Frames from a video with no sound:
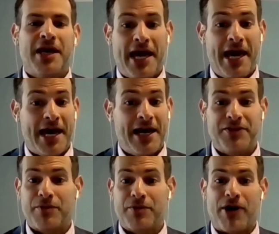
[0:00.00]

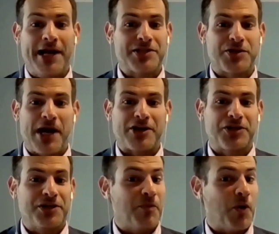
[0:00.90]
And the brands are
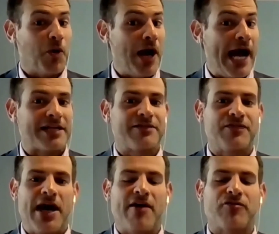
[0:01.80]
actually more active
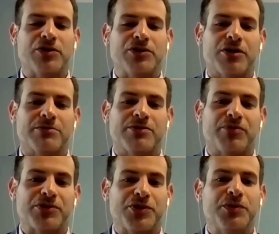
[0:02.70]
than ever in terms of
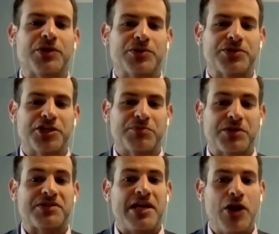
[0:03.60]
pursuing those deals
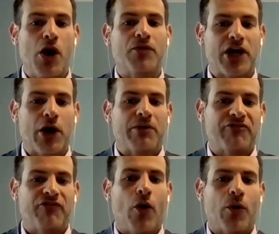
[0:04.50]
because they know that going
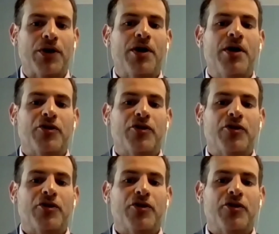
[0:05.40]
forward,